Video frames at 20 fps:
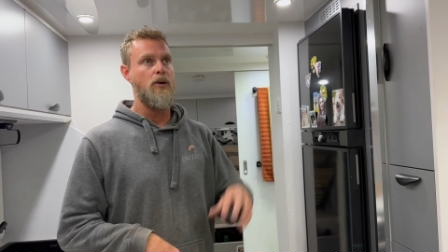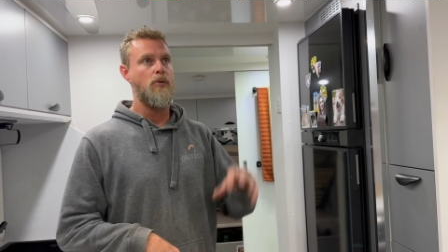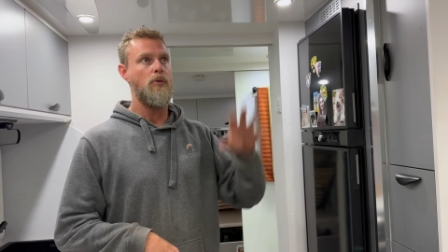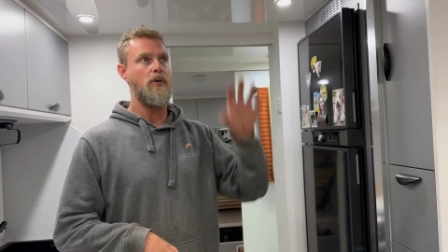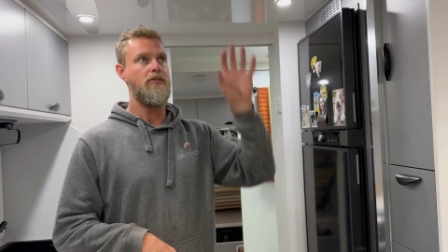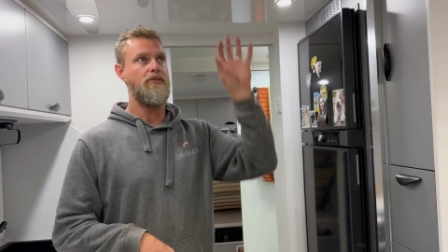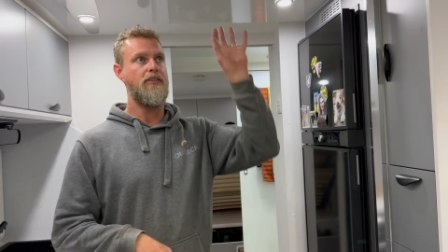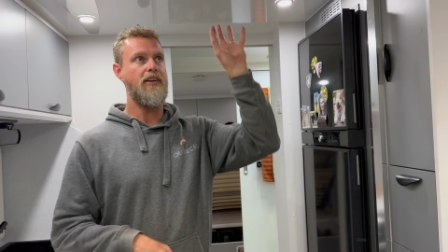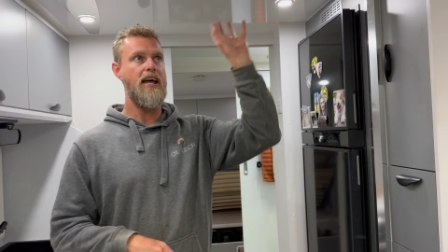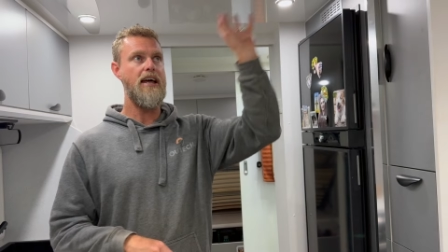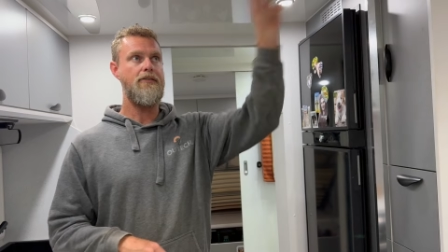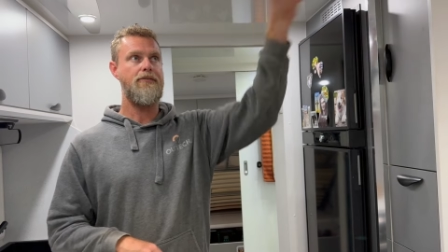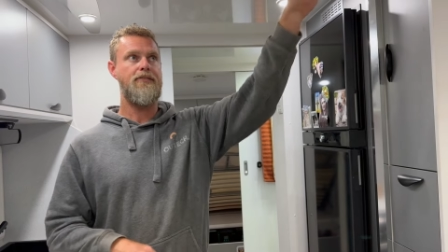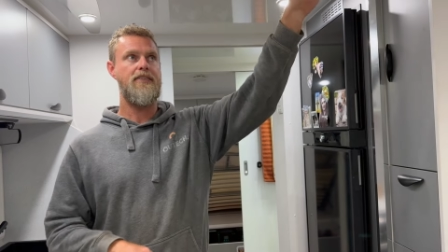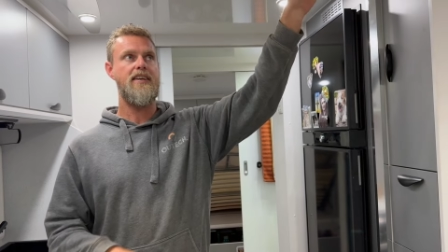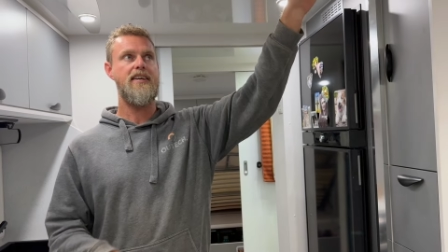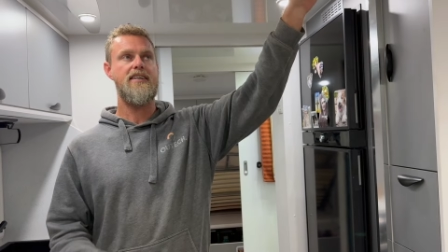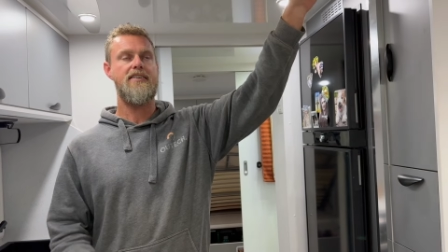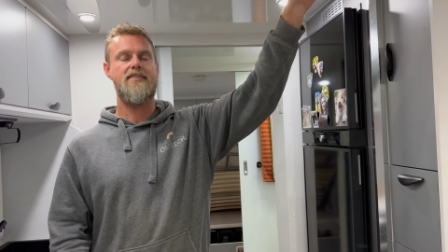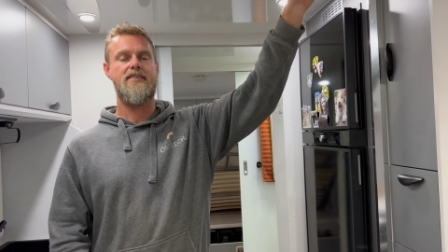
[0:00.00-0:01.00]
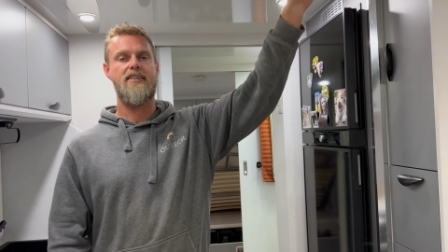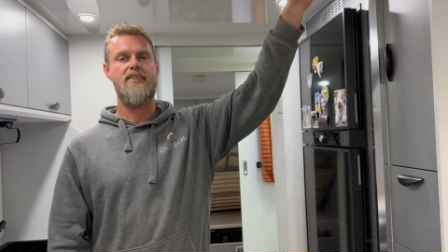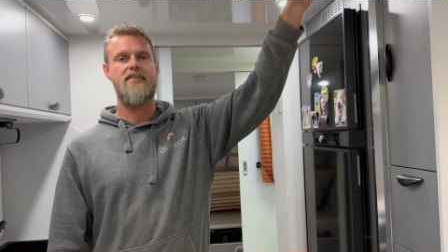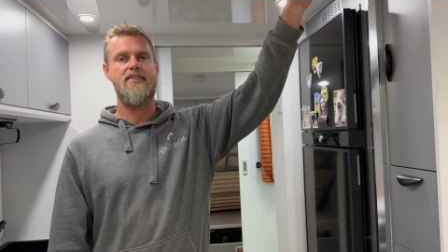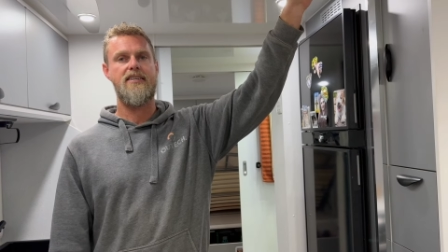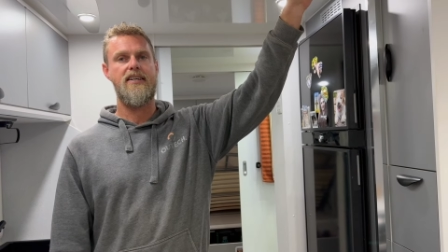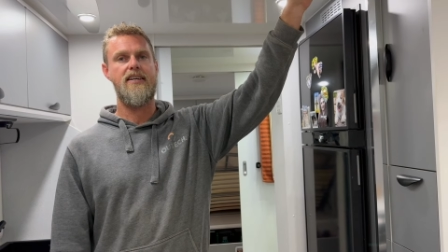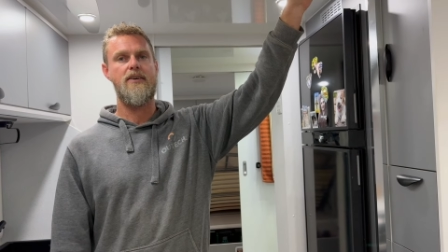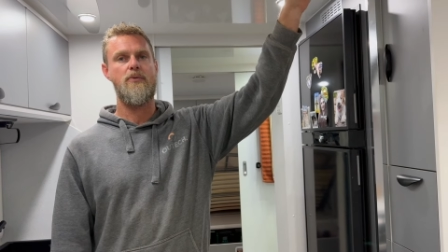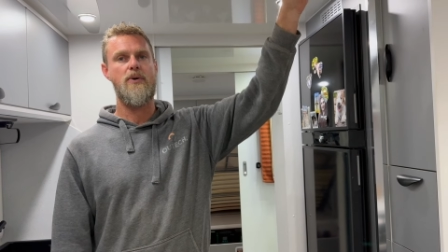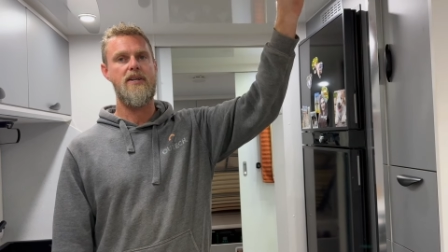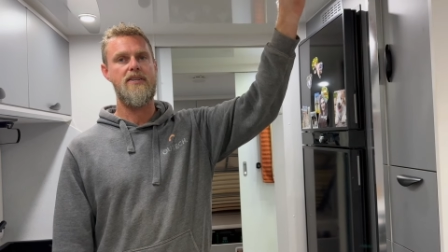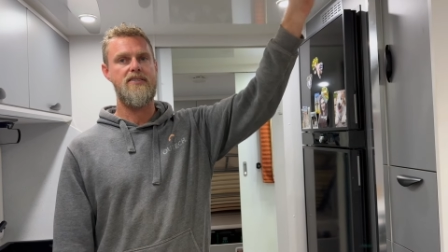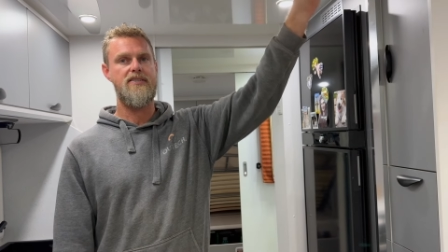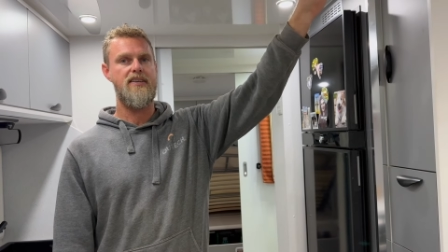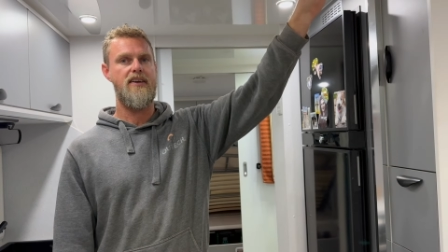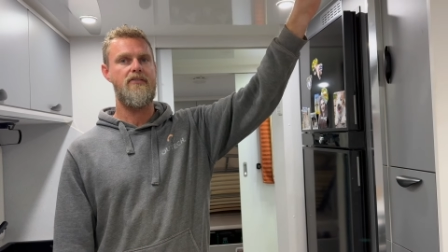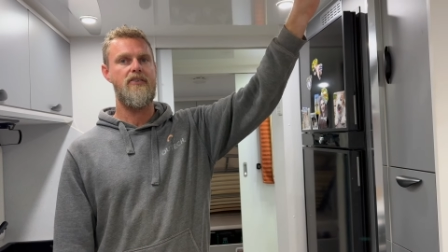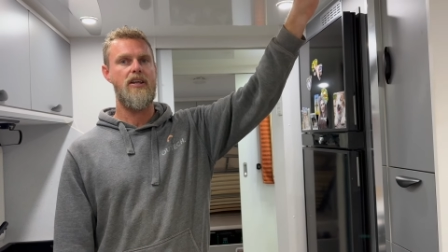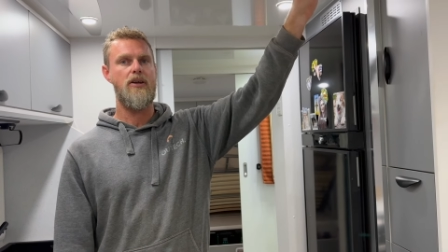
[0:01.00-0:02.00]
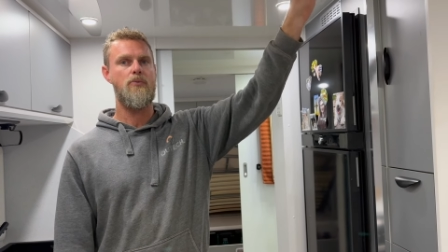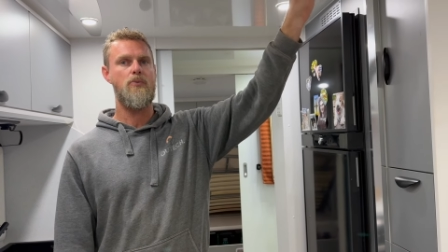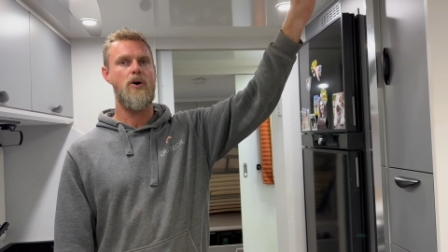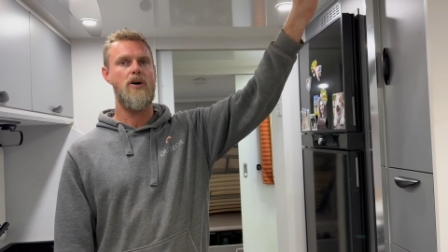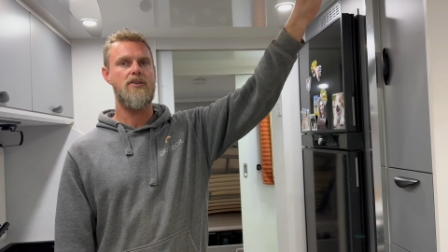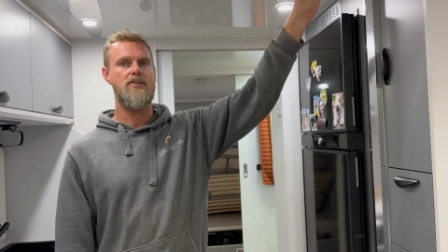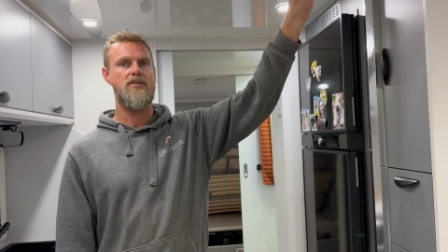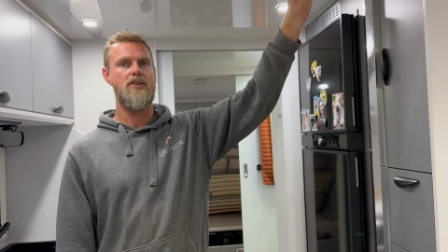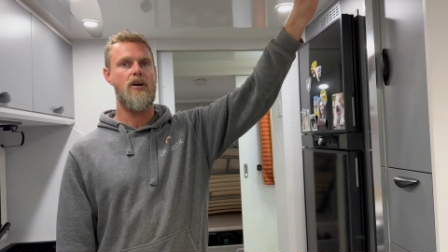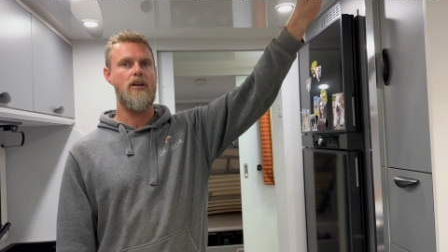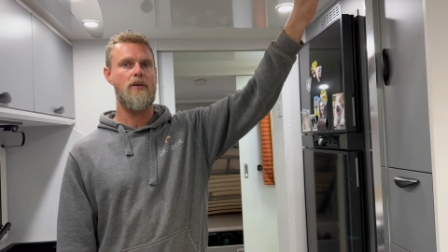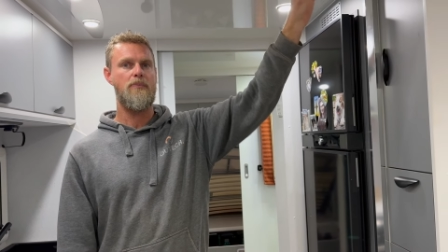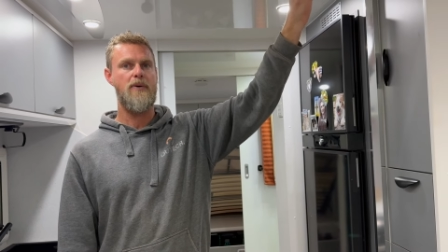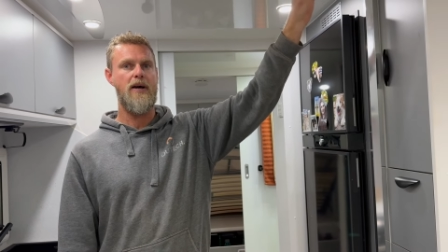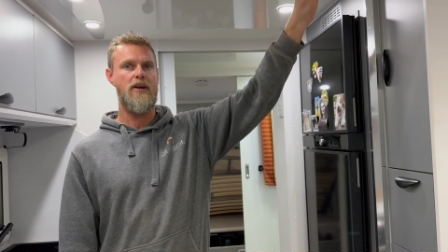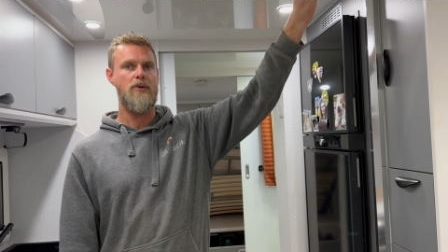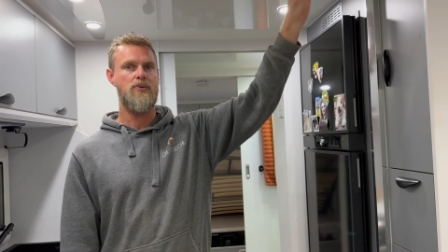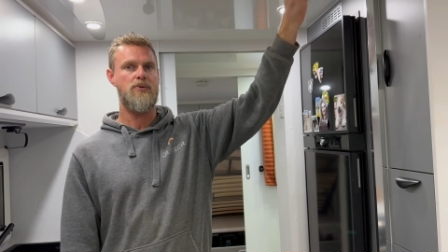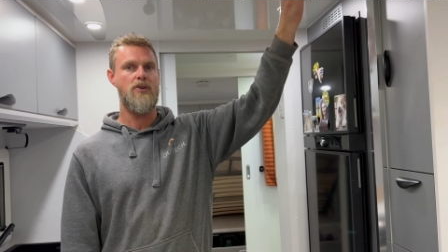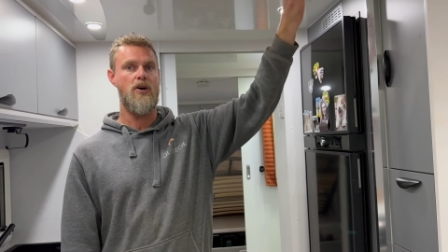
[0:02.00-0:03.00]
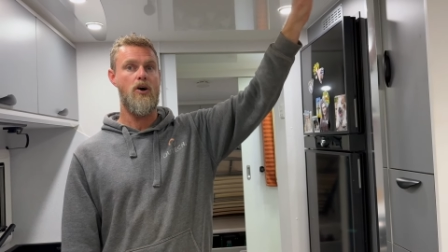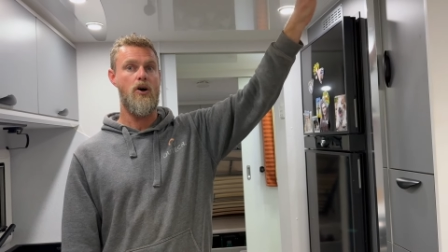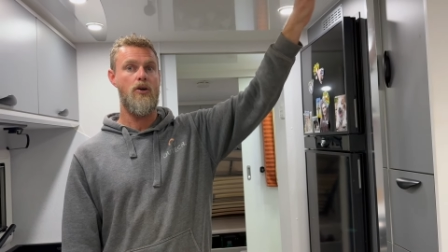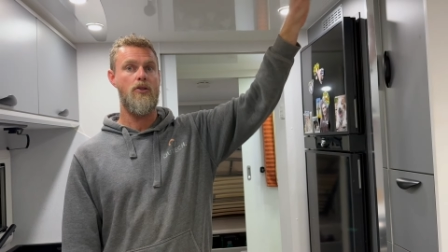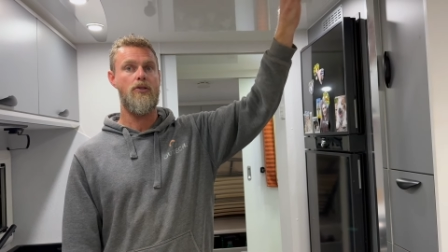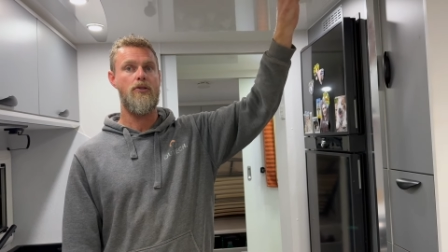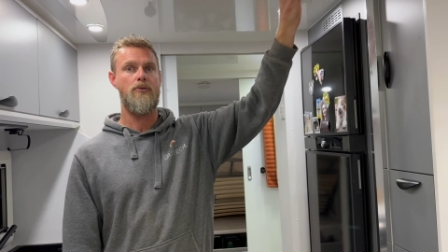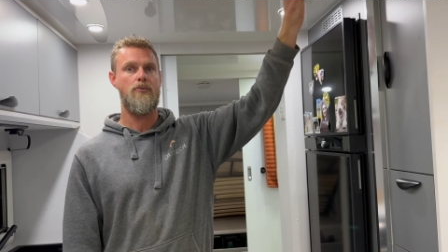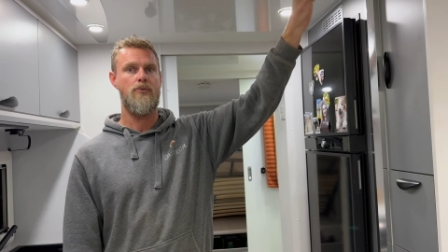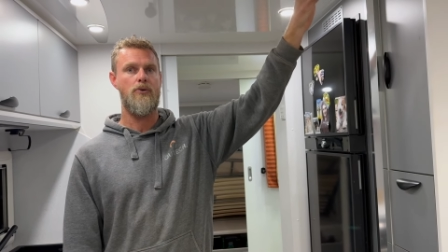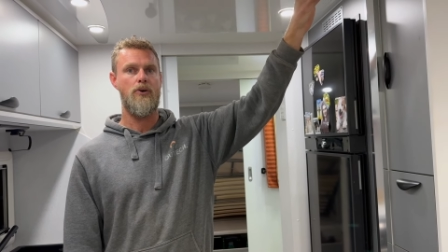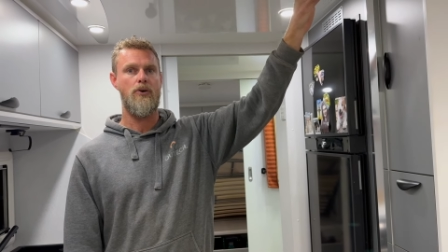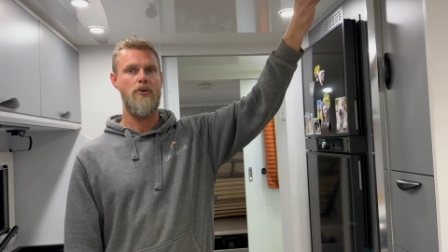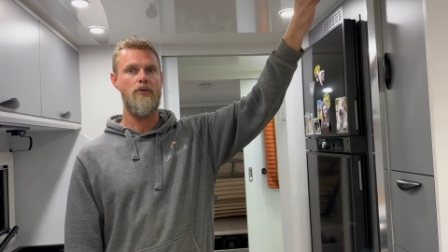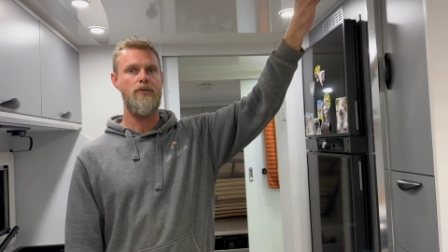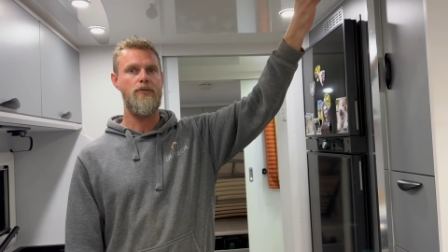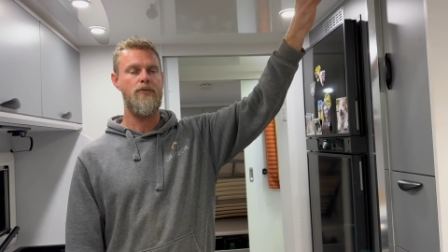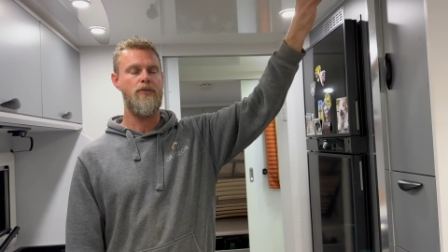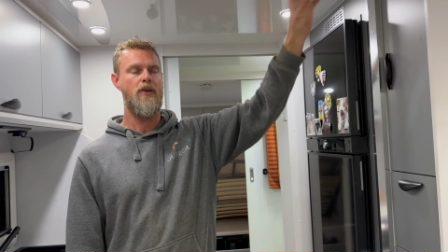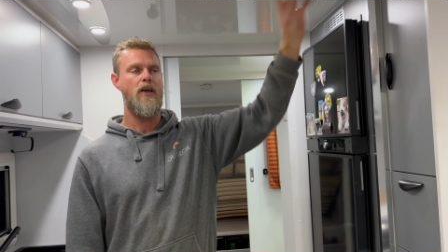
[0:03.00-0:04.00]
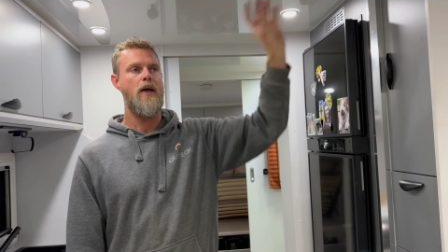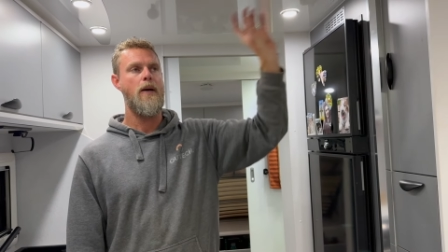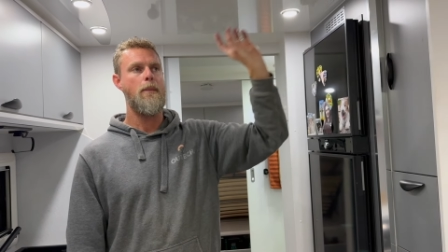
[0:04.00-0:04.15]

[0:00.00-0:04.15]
We've left the existing 170 watt solar panels on the roof,